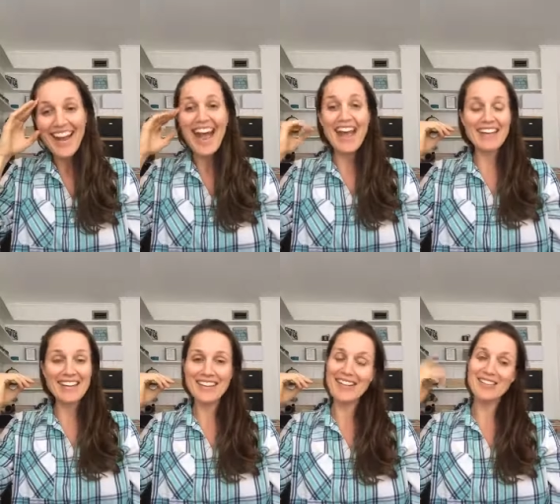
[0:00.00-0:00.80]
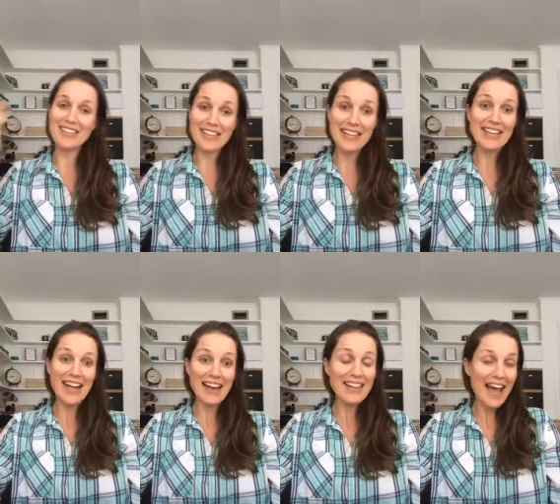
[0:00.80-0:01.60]
And getting
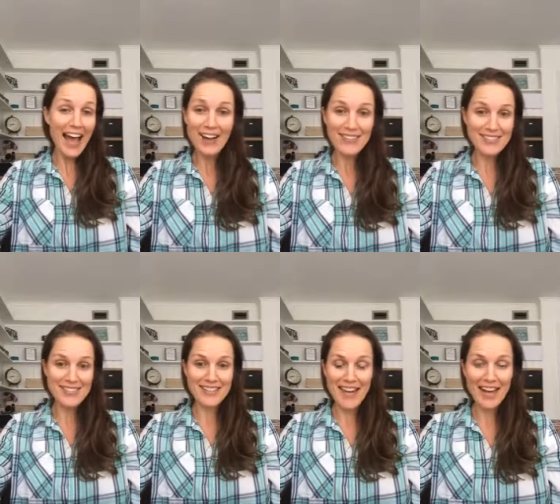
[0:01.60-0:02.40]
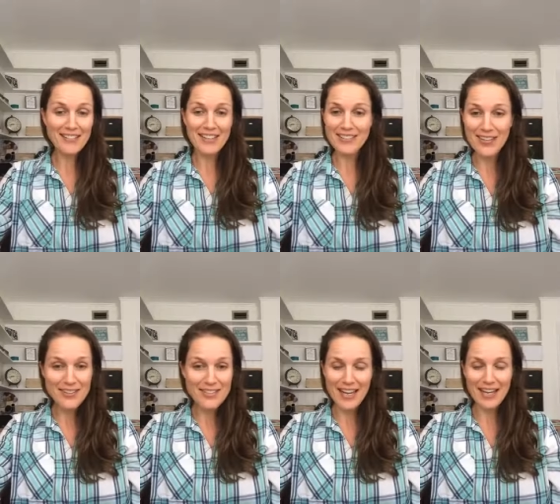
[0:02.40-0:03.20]
out of the house and having alone
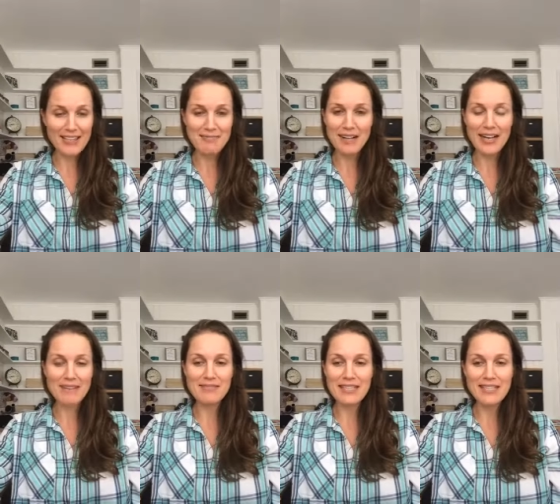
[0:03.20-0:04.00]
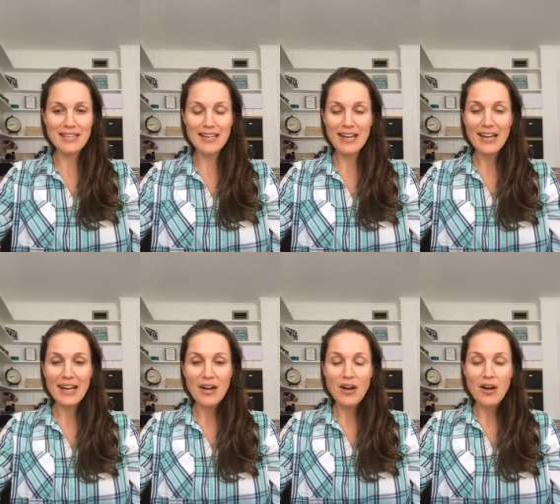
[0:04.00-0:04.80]
time. I mean,
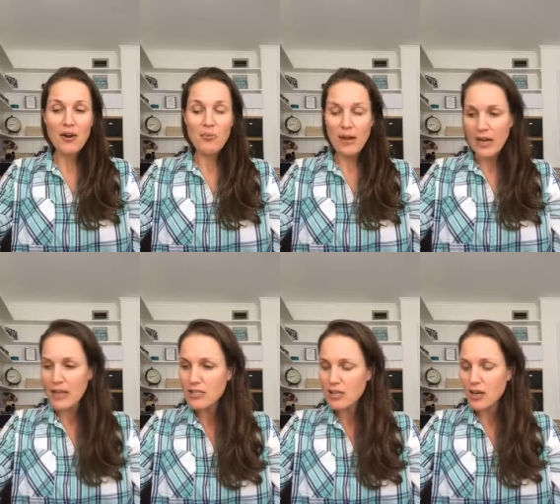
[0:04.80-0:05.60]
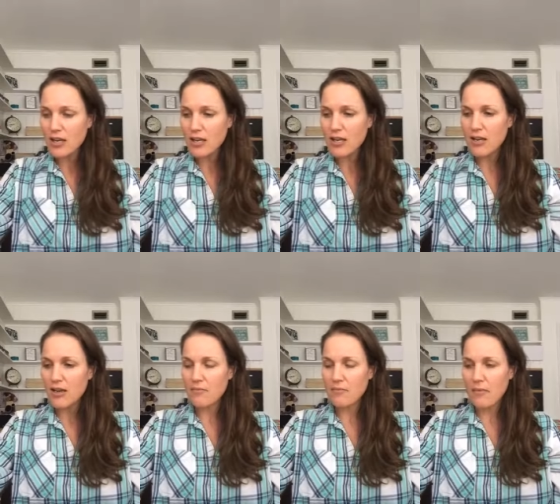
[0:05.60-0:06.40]
when I started
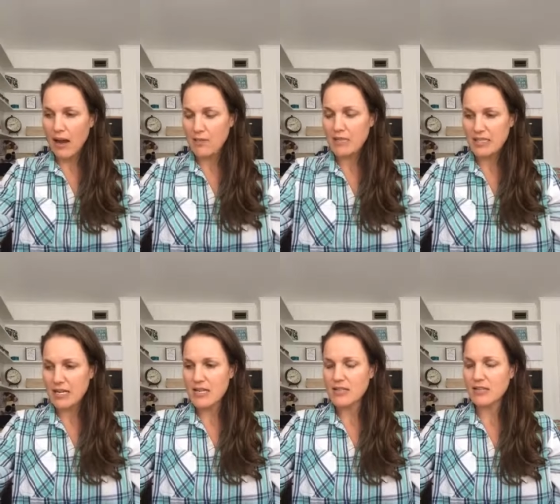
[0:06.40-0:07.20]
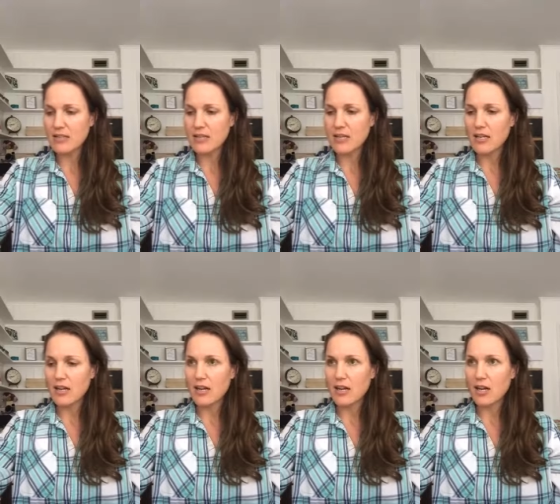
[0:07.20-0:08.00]
my business,
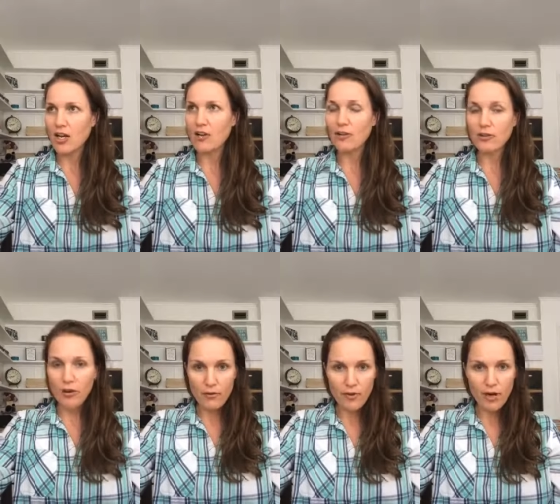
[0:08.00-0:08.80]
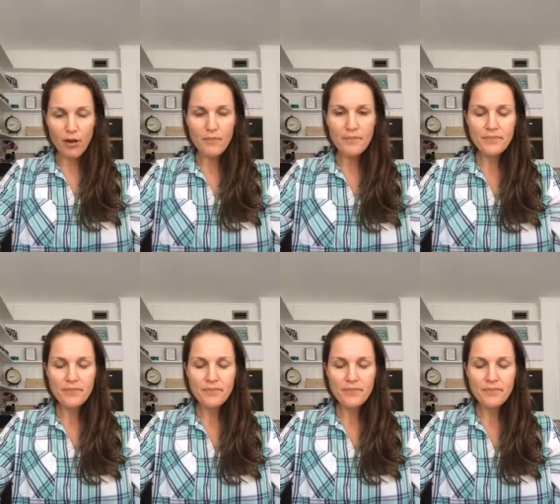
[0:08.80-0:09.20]
Clover